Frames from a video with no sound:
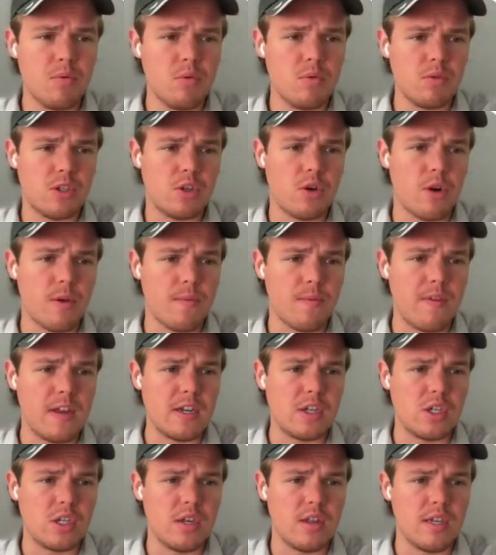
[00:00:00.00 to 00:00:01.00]

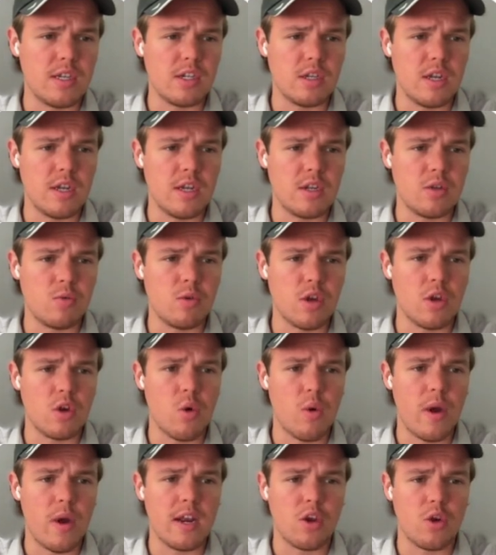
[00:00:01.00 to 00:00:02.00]
circumvention to this is we could
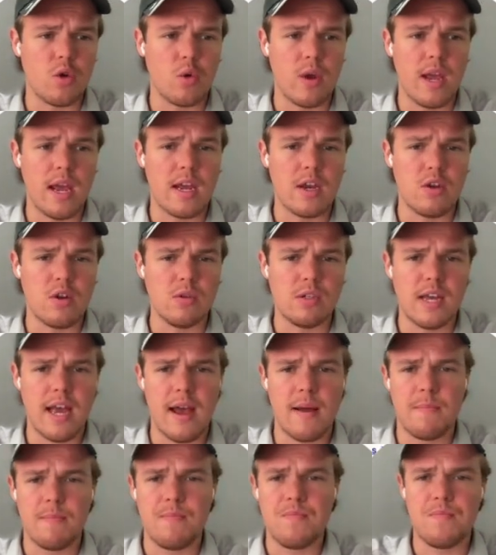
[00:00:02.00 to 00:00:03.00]
go ahead and create a new Zap.